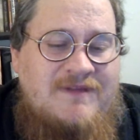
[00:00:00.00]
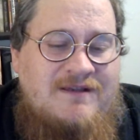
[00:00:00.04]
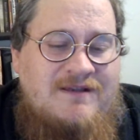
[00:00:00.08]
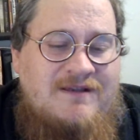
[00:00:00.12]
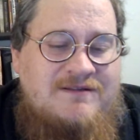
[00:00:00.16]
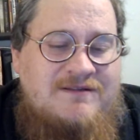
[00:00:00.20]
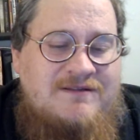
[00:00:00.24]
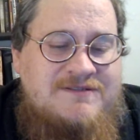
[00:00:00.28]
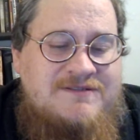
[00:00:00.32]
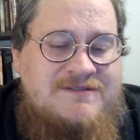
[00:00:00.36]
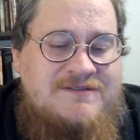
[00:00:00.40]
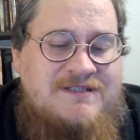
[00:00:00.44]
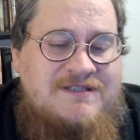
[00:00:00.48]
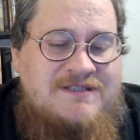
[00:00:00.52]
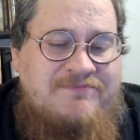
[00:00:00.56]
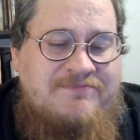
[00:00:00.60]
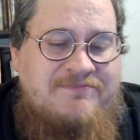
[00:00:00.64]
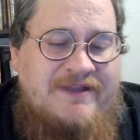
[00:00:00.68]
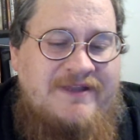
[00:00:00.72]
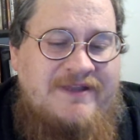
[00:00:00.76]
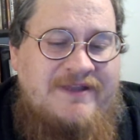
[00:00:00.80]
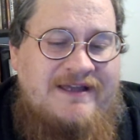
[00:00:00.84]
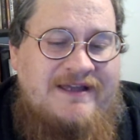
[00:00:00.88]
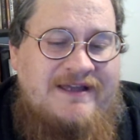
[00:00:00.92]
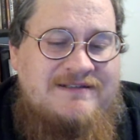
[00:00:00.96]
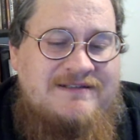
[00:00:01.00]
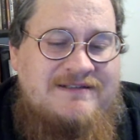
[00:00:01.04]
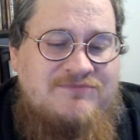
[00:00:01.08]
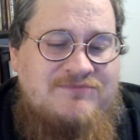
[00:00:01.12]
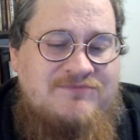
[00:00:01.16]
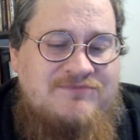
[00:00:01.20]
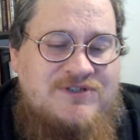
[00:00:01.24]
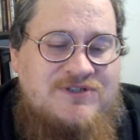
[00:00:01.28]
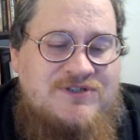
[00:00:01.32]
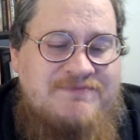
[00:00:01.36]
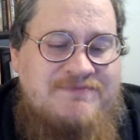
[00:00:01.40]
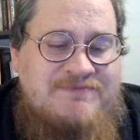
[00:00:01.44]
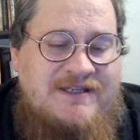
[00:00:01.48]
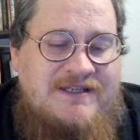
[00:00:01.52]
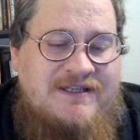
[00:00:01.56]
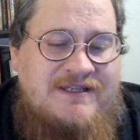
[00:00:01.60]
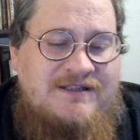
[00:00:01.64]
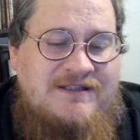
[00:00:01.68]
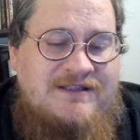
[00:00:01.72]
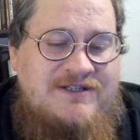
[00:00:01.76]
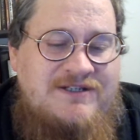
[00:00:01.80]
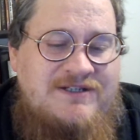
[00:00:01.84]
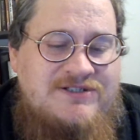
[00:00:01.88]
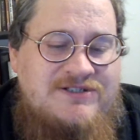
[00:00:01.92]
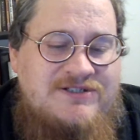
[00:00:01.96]
I'll skip that. More
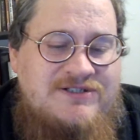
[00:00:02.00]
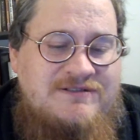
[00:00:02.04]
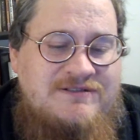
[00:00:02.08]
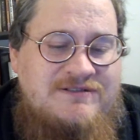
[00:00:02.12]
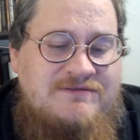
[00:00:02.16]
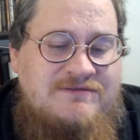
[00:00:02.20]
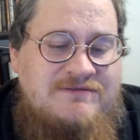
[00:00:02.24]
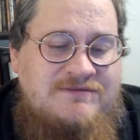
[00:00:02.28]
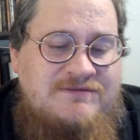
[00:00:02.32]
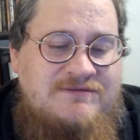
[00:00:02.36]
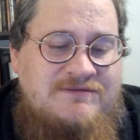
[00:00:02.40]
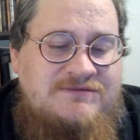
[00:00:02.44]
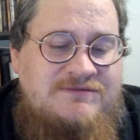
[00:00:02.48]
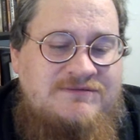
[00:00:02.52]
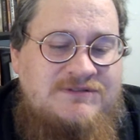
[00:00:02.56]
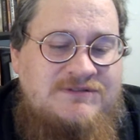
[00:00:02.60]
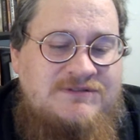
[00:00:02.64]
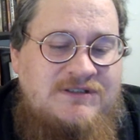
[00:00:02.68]
speculation.